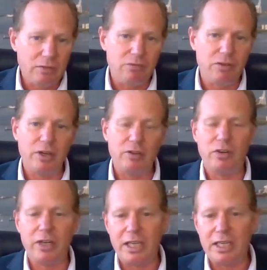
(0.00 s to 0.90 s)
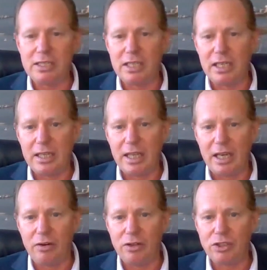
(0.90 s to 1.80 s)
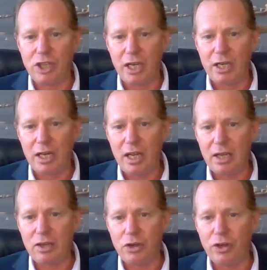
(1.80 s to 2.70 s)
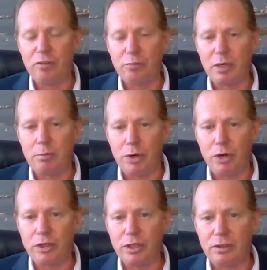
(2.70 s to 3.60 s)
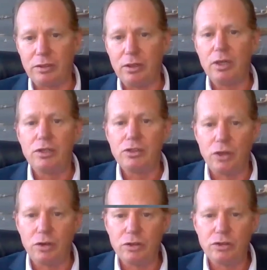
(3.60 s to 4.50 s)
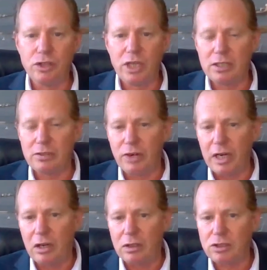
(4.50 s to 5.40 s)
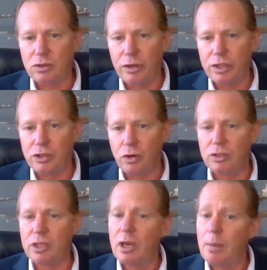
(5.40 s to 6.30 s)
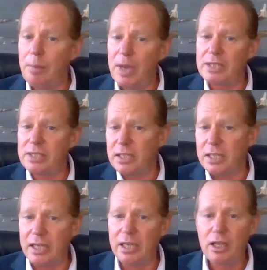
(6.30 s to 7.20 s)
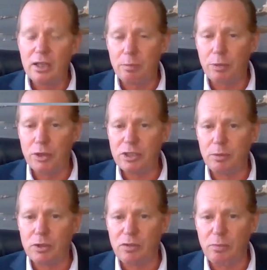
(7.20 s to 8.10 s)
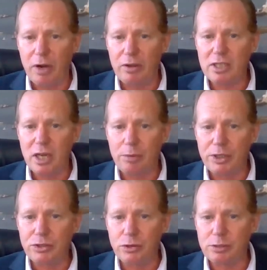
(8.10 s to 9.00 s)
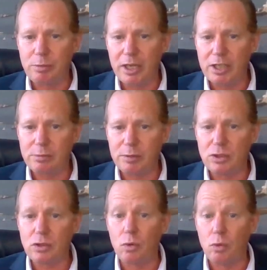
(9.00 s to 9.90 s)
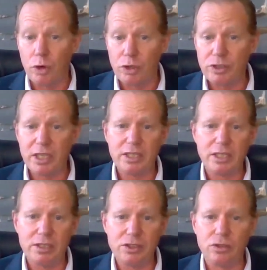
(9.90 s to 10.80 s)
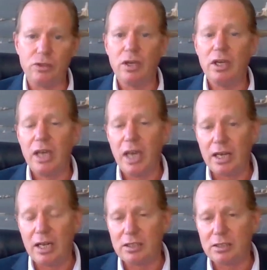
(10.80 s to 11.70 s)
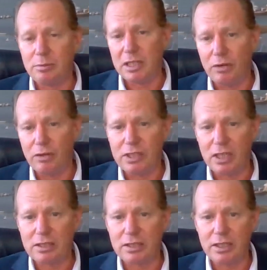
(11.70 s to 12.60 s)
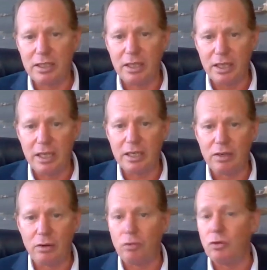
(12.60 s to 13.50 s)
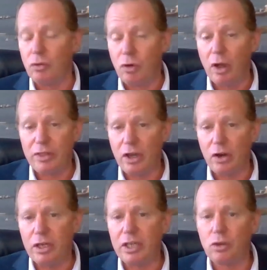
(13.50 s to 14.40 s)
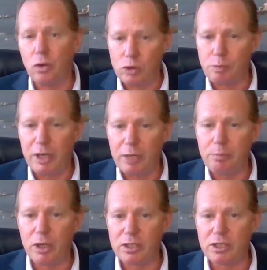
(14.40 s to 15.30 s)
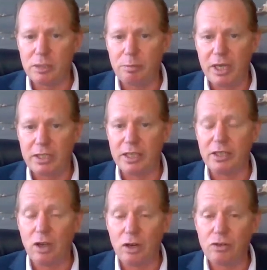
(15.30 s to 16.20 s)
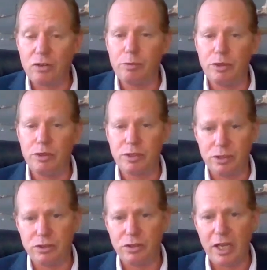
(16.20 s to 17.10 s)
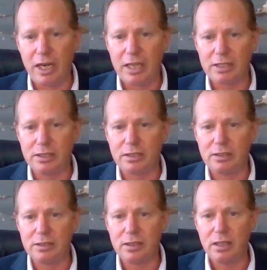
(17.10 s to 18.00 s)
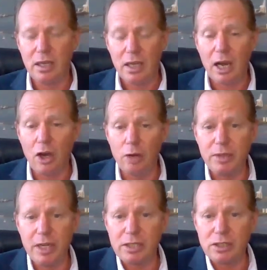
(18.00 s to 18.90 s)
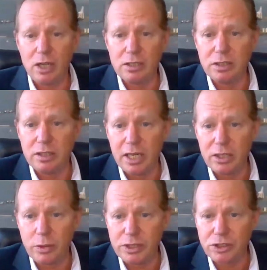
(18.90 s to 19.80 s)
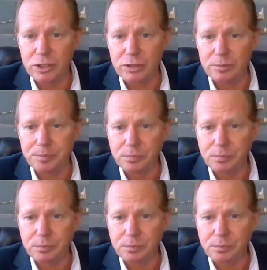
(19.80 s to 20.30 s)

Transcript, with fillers: very, very easily that error chain could have been broken. So, to cut a very long story short, basically the principles of maritime resource management weren't adhered to and ultimately resulted in an, not the only cause, but it participated, it contributed to that accident. I hope that has answered that question.